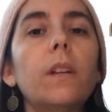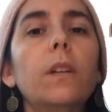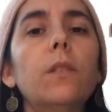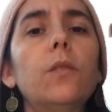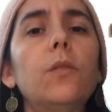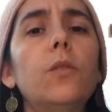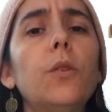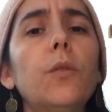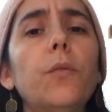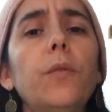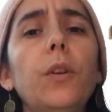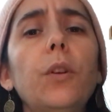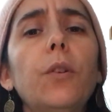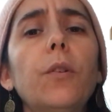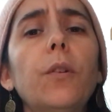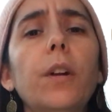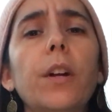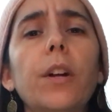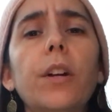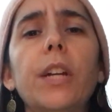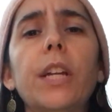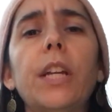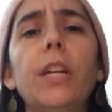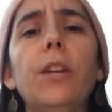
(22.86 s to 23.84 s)
So, if you don't
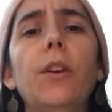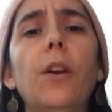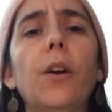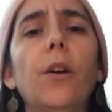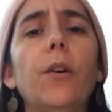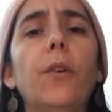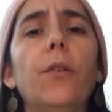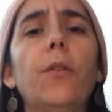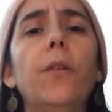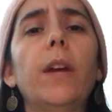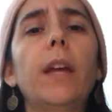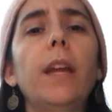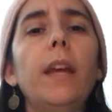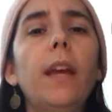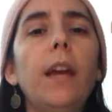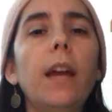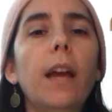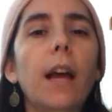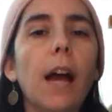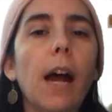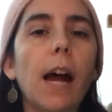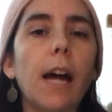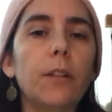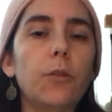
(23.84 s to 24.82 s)
already know,
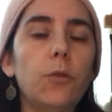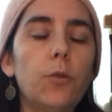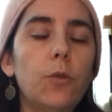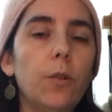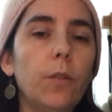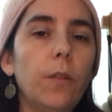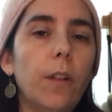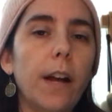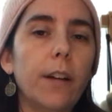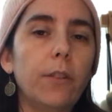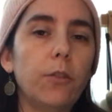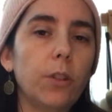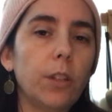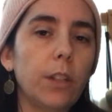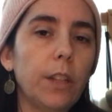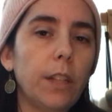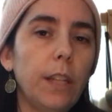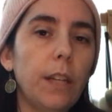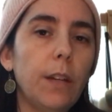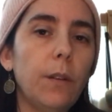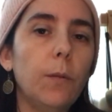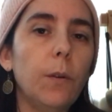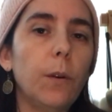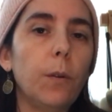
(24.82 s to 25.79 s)

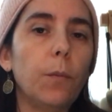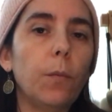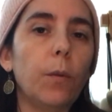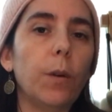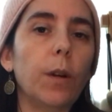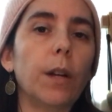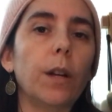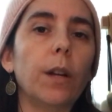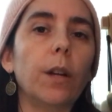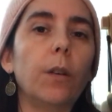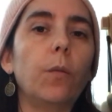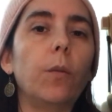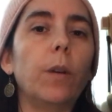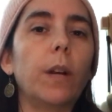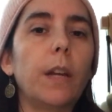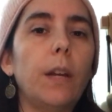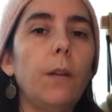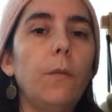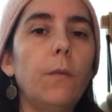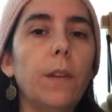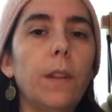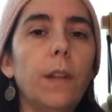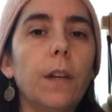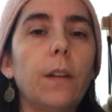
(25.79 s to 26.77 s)
astrologically, when we're
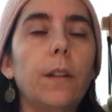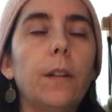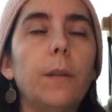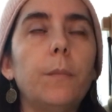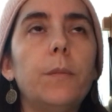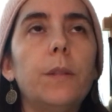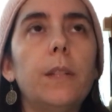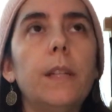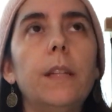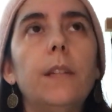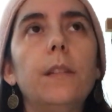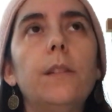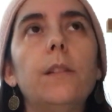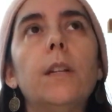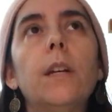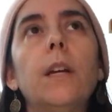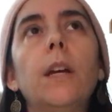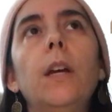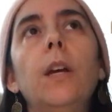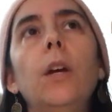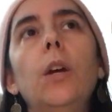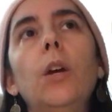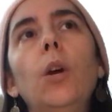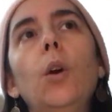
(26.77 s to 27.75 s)
working with eclipses,
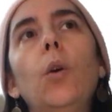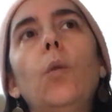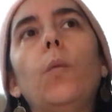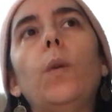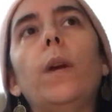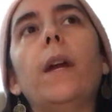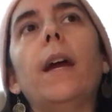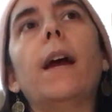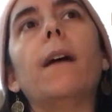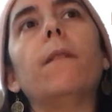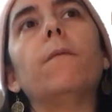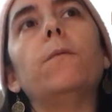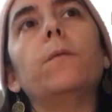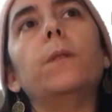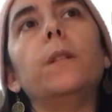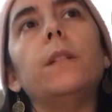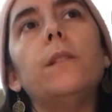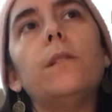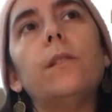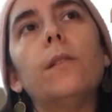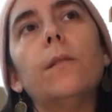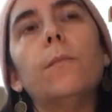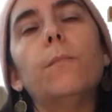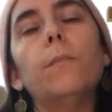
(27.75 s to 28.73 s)
we have what
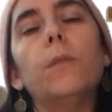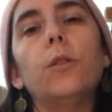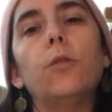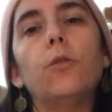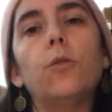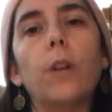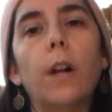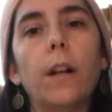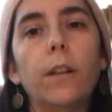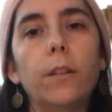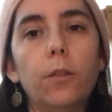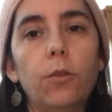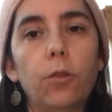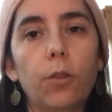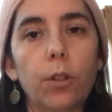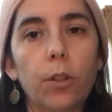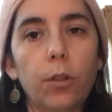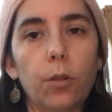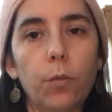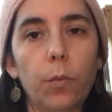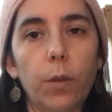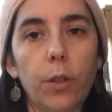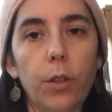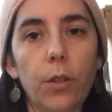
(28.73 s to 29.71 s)
some
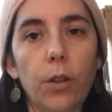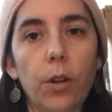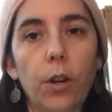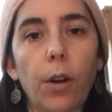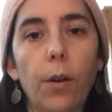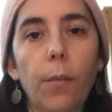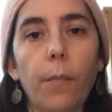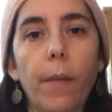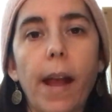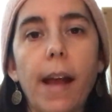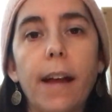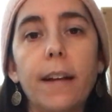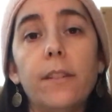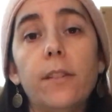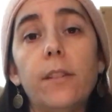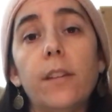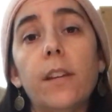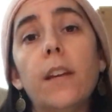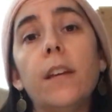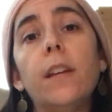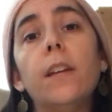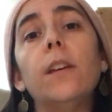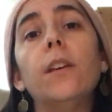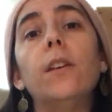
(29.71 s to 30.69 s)
astrologers would term as
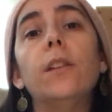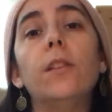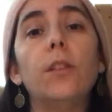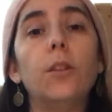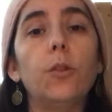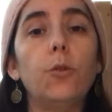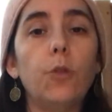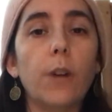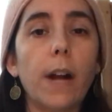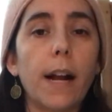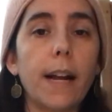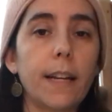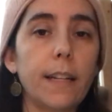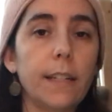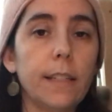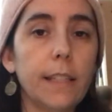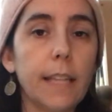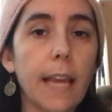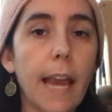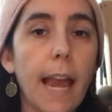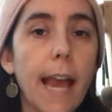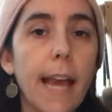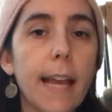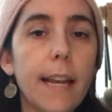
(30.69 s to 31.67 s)
the dragon's
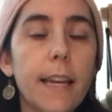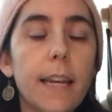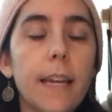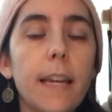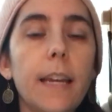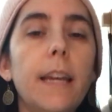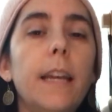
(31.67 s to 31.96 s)
head